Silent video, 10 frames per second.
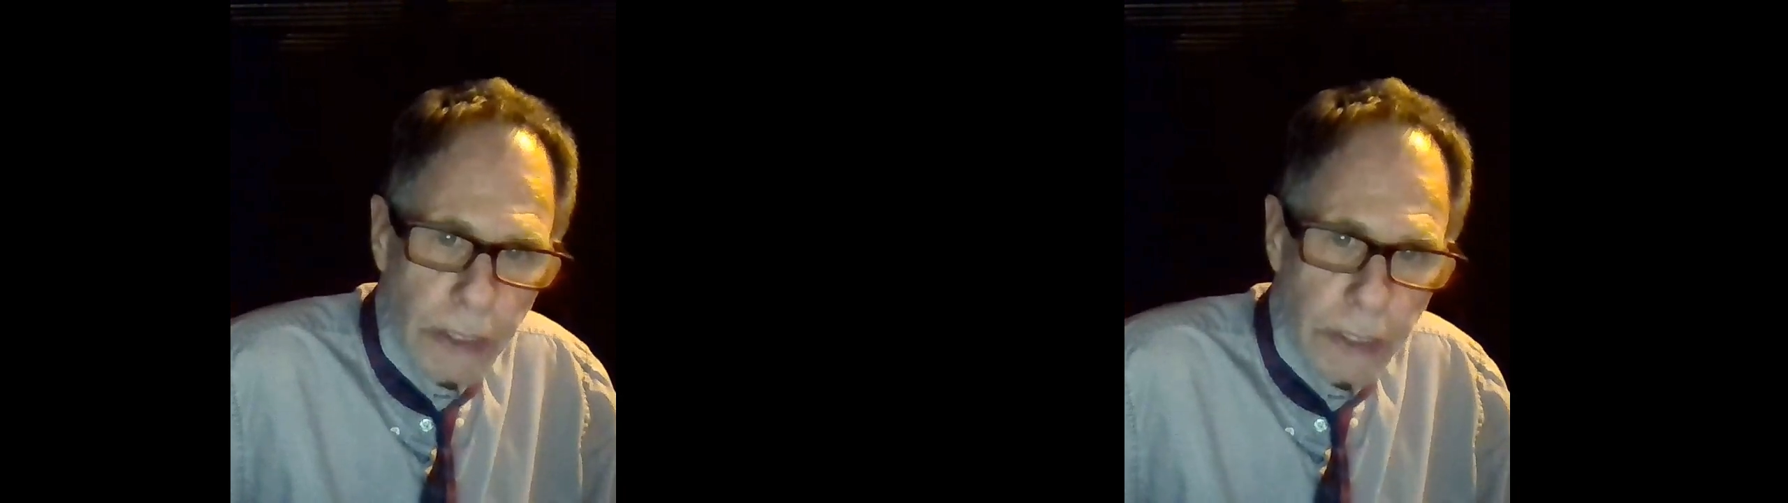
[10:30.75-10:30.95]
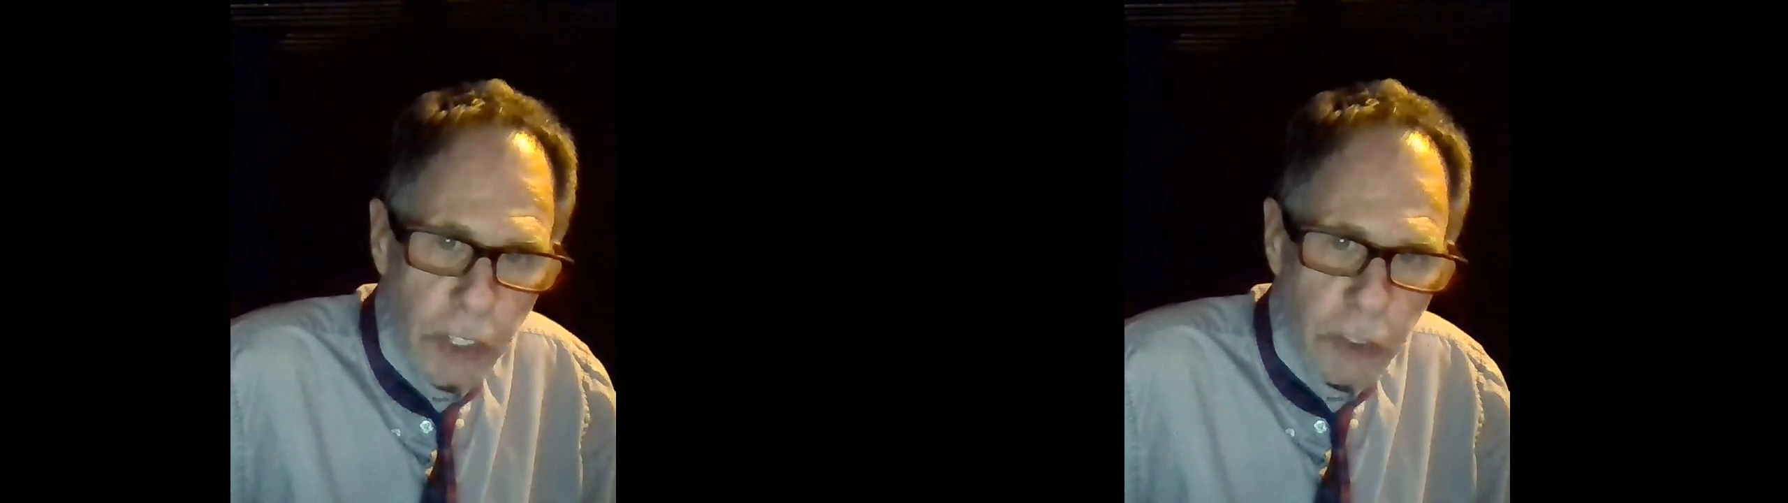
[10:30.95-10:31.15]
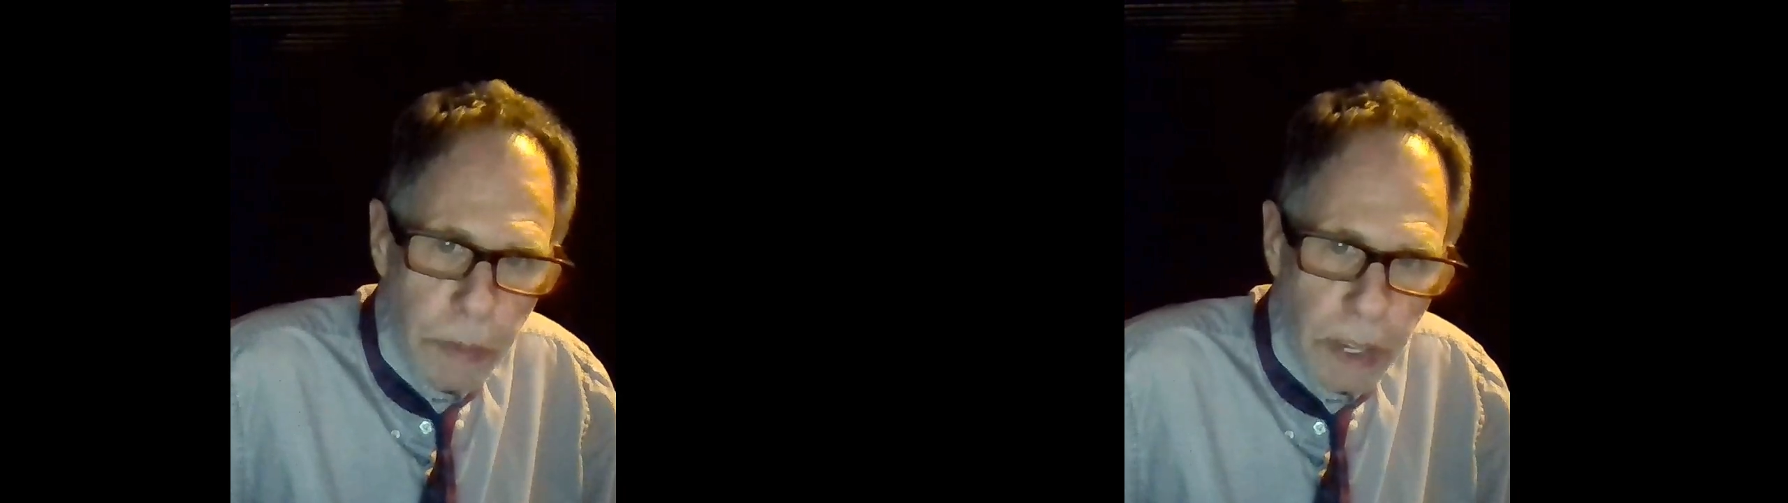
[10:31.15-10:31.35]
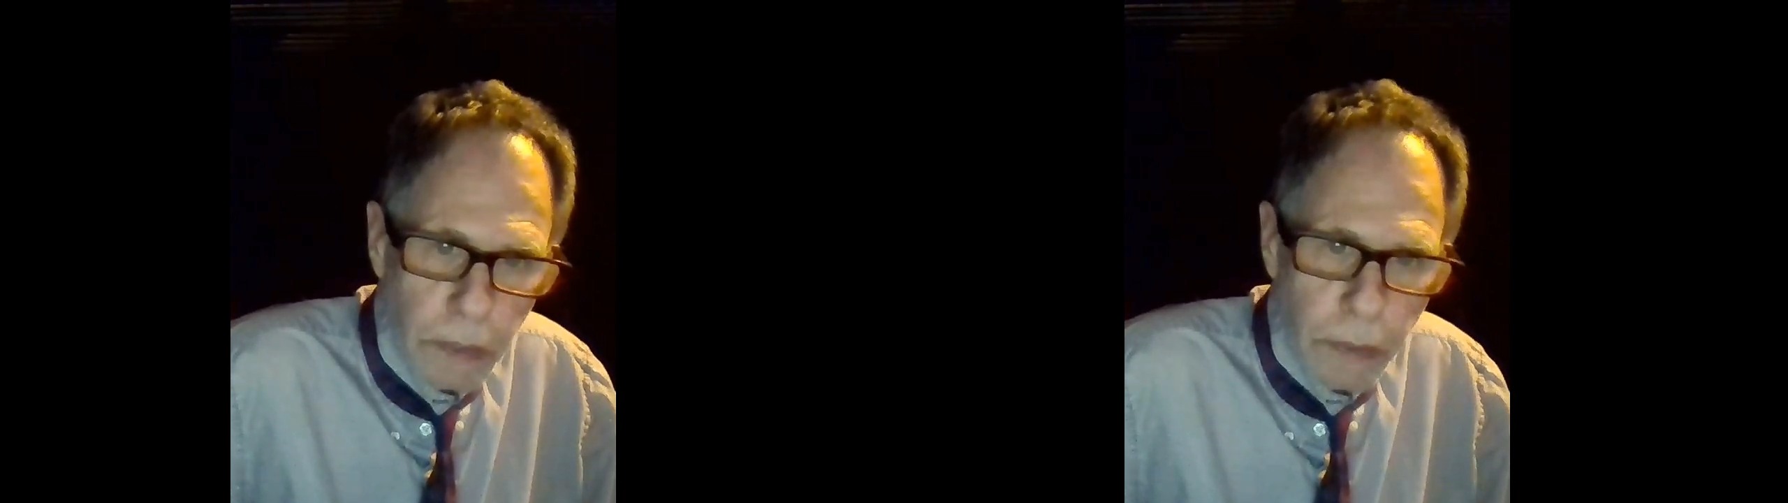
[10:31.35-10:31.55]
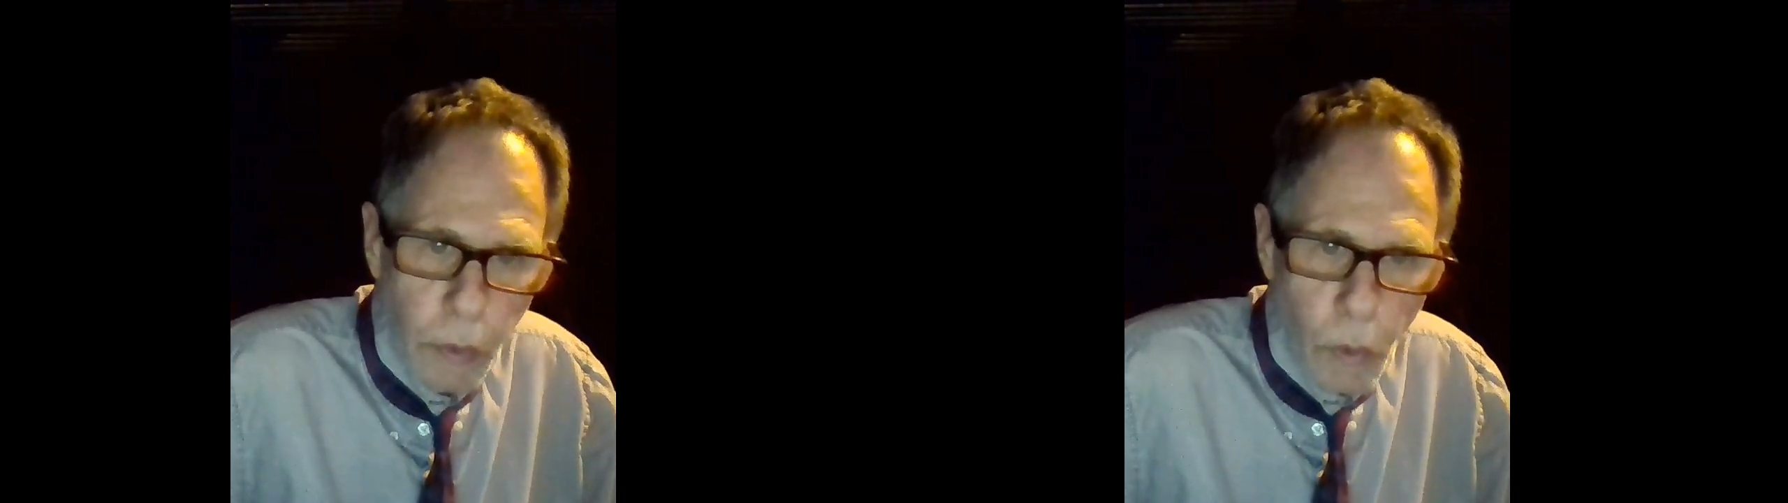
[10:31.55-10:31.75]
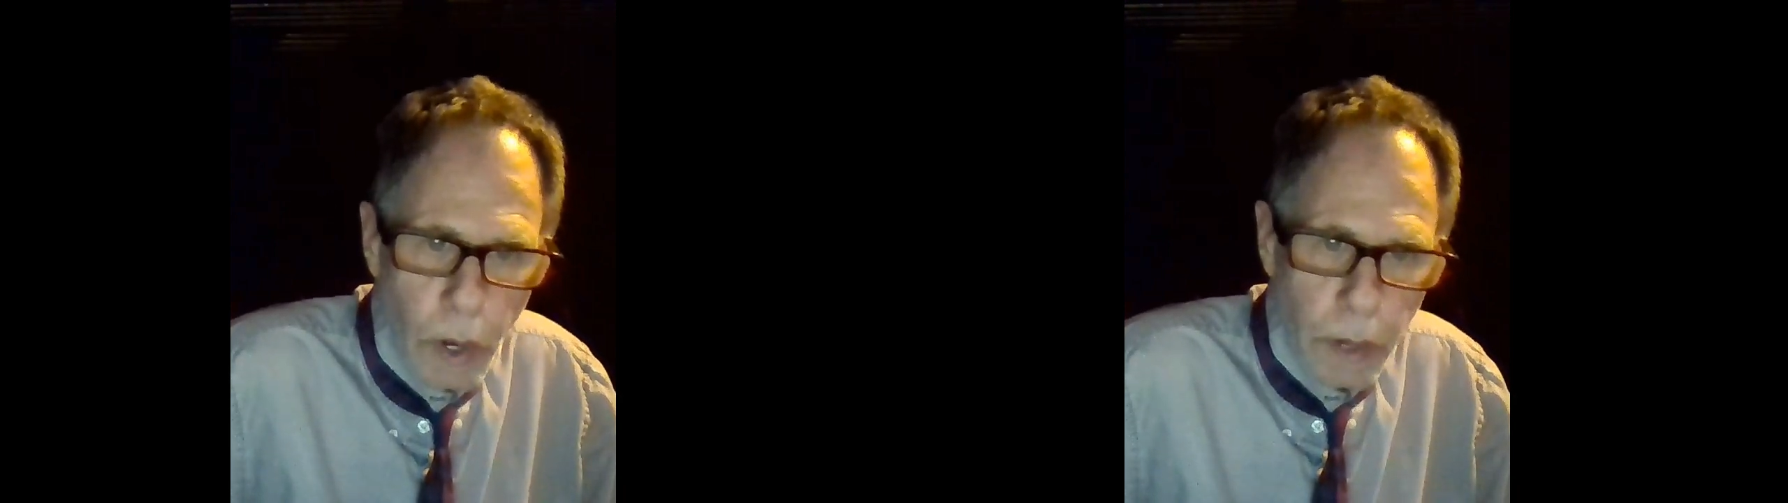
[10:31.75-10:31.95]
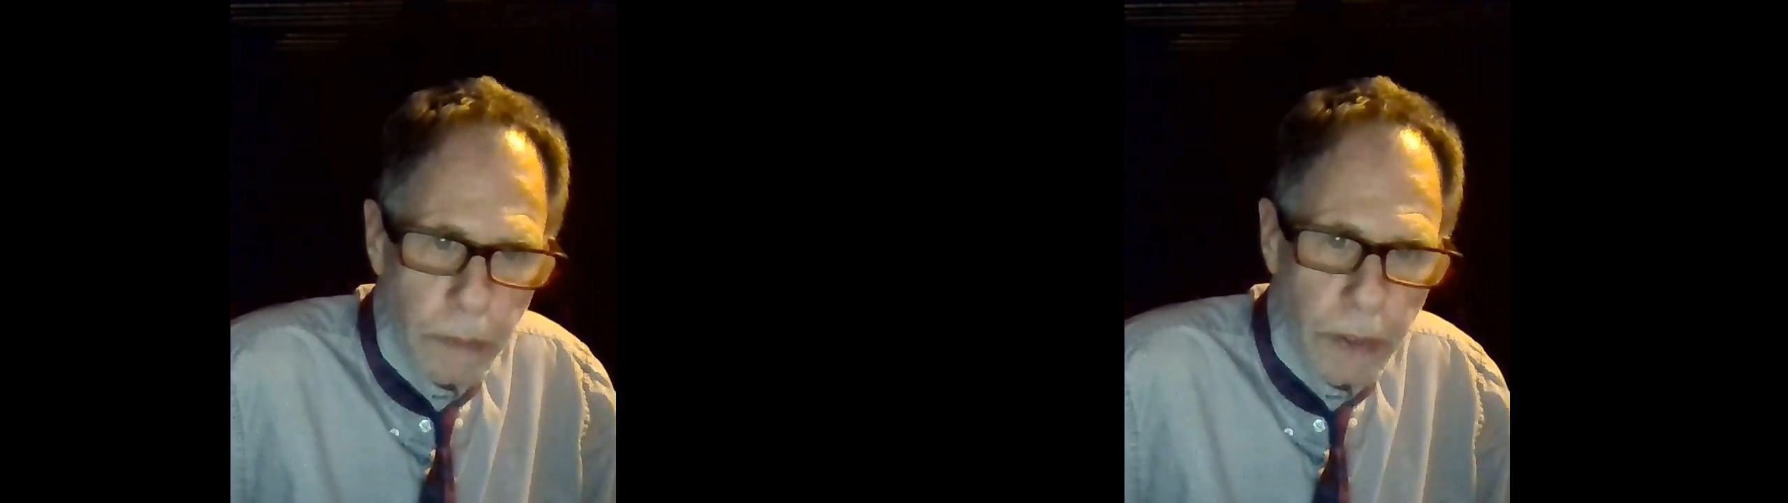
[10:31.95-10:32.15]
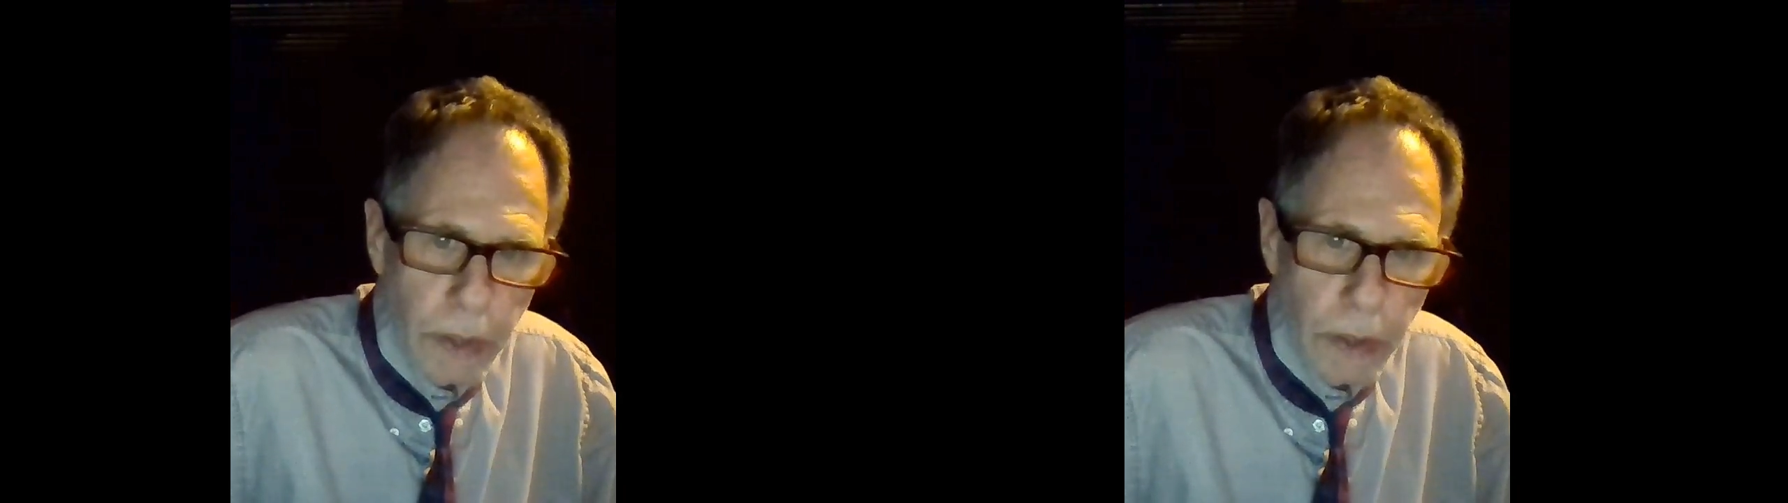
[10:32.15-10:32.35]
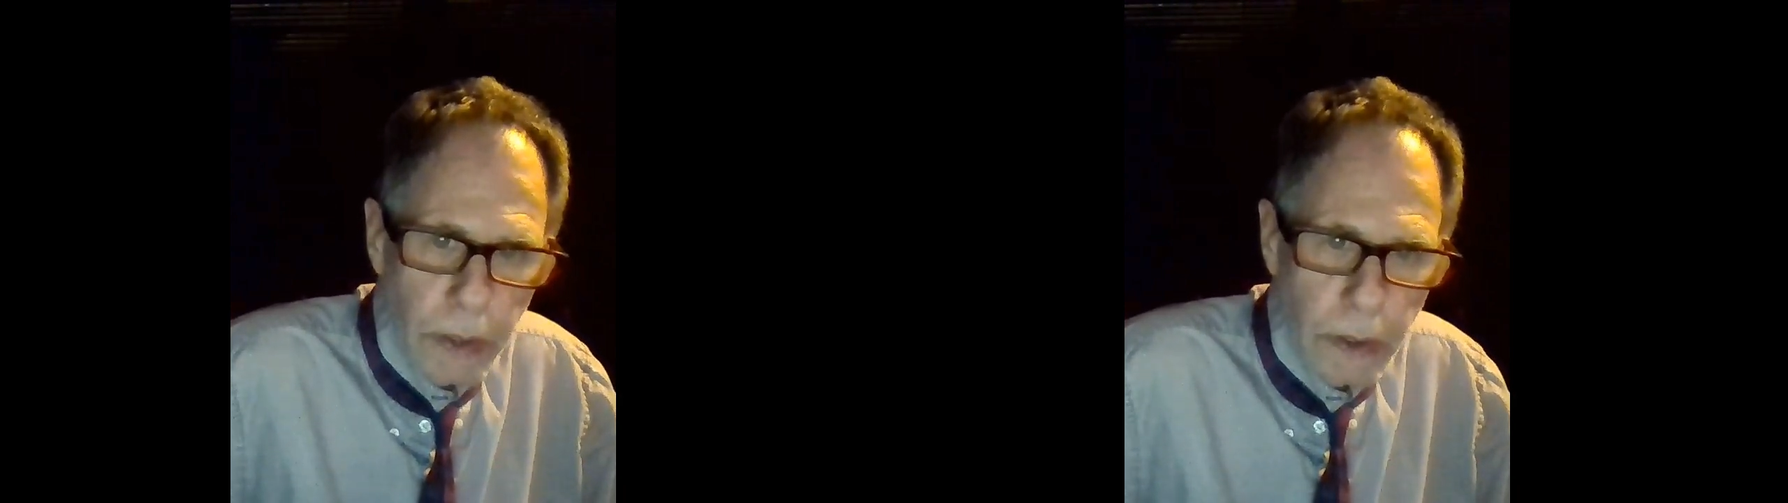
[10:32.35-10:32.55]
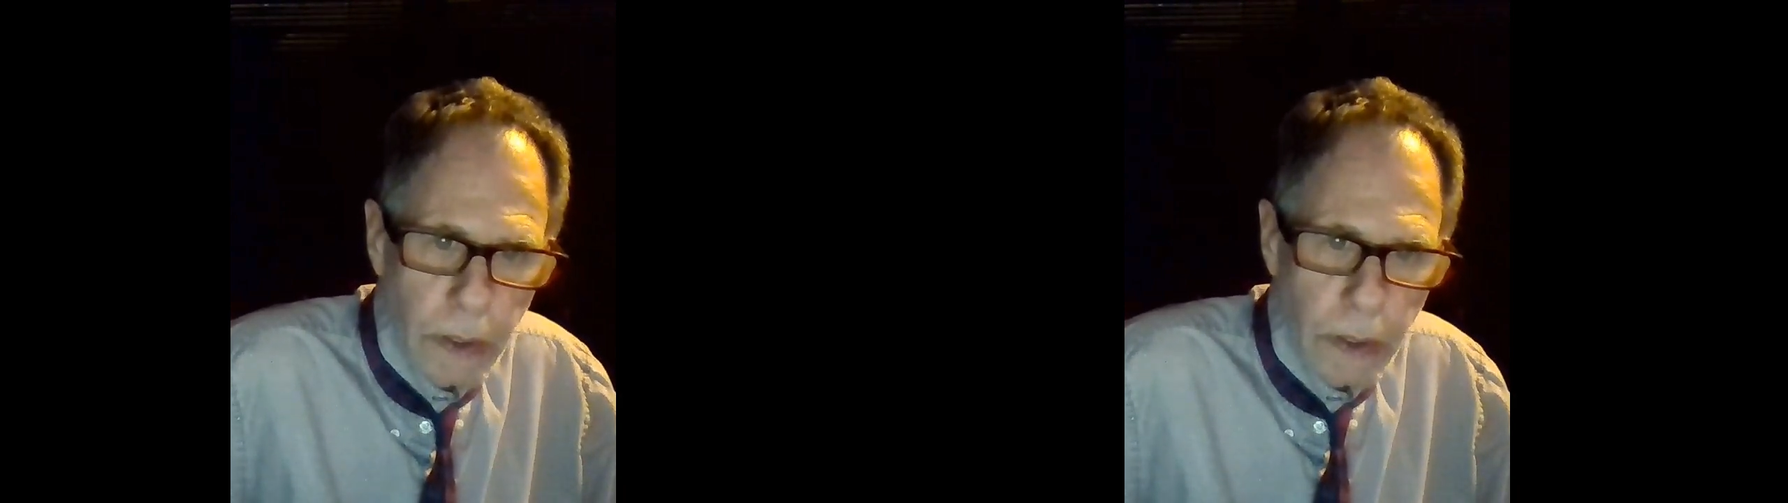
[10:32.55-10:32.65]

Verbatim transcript: at least be informed.